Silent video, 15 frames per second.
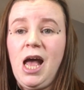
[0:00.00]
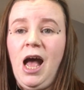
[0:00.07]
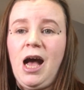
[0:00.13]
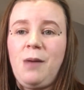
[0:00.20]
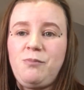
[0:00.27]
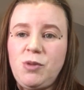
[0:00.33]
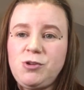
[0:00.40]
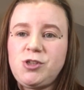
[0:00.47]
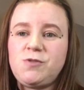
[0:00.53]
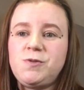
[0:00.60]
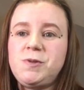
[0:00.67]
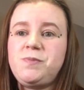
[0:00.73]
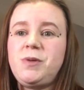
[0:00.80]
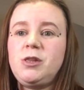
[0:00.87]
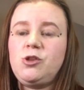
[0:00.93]
and most of them
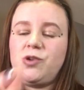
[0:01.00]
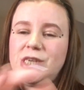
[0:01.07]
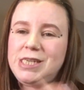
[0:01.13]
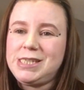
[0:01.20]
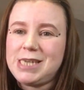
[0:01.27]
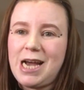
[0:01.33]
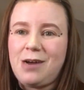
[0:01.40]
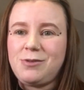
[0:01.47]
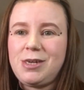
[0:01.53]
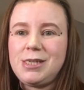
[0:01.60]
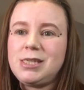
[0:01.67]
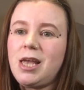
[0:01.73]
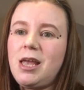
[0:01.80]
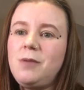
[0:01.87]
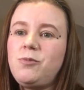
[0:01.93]
have been looking down at a
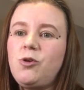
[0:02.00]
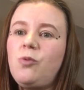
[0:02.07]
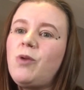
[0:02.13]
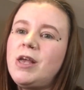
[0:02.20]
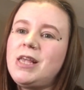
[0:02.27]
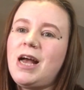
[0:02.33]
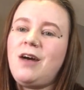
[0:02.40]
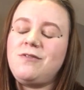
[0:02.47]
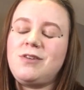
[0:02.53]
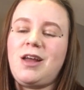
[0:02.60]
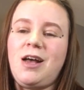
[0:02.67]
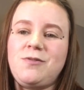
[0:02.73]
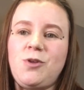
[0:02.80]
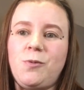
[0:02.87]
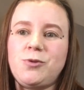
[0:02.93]
table where you haven't
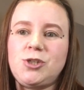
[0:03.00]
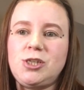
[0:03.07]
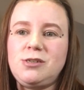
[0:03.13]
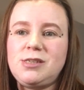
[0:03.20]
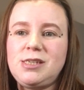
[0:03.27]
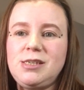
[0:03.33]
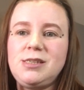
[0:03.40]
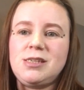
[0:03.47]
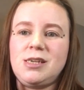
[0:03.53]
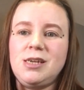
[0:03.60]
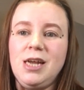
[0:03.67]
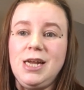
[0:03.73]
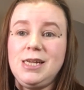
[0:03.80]
had the opportunity to